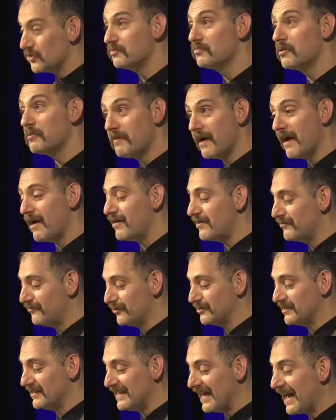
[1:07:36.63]
So in preparing
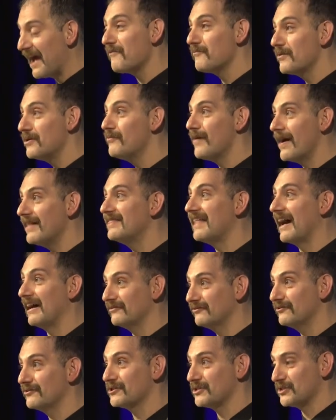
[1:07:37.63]
for today, I reread
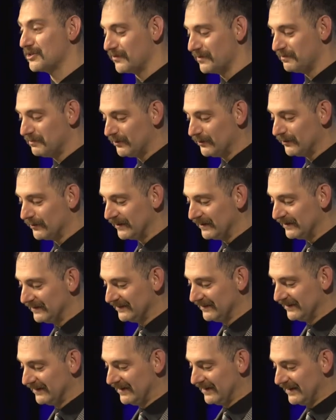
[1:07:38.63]
that first report
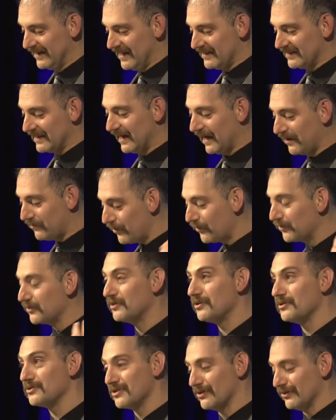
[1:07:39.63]
that I
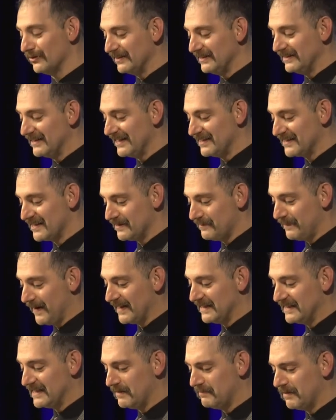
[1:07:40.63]
wrote in those early days of the
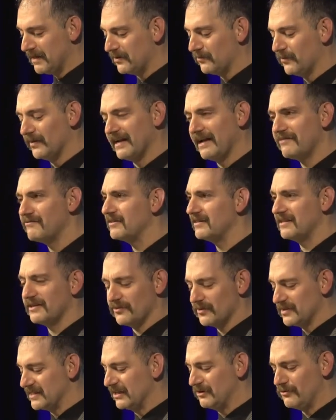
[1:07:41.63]
pandemic when
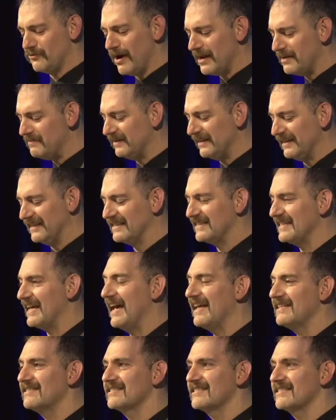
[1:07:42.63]
everything was incredibly
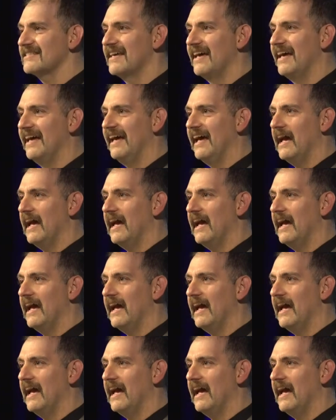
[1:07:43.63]
intense.